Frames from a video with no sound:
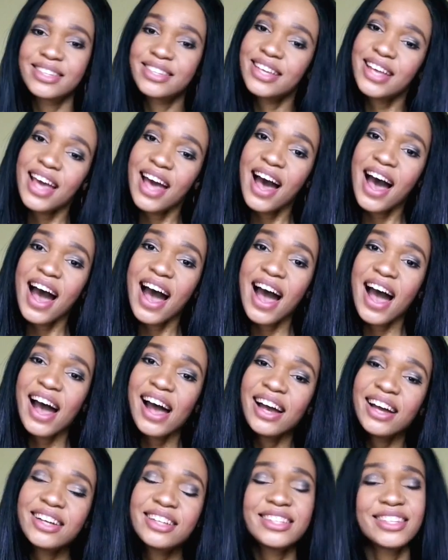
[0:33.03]

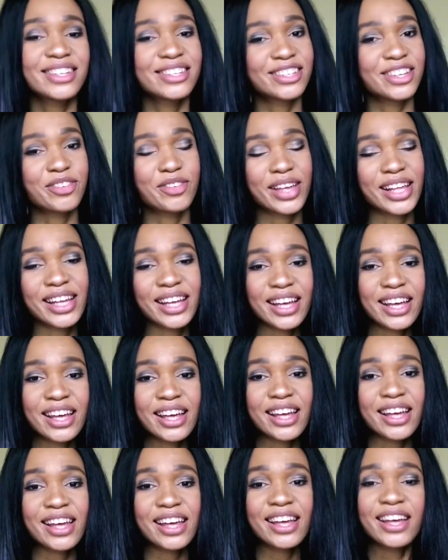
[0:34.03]
cheers!
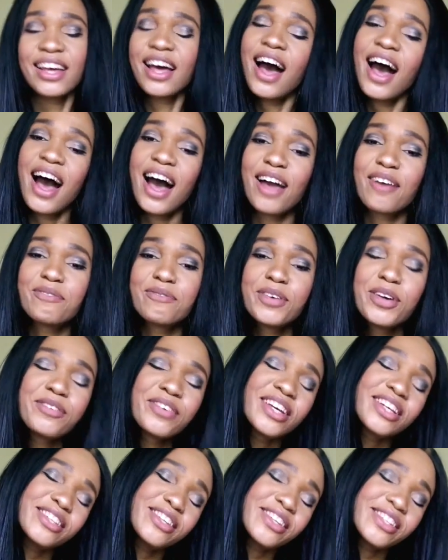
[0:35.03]
Zivim! I'm
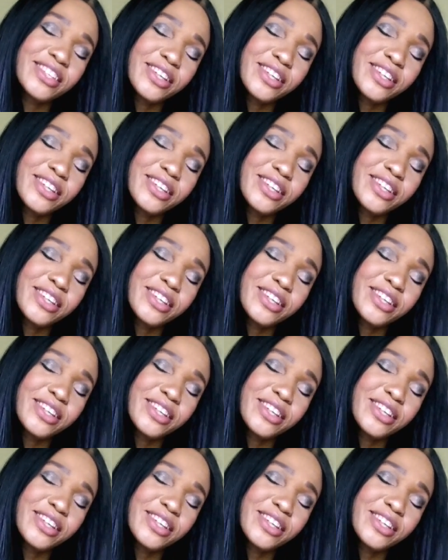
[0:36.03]
moving to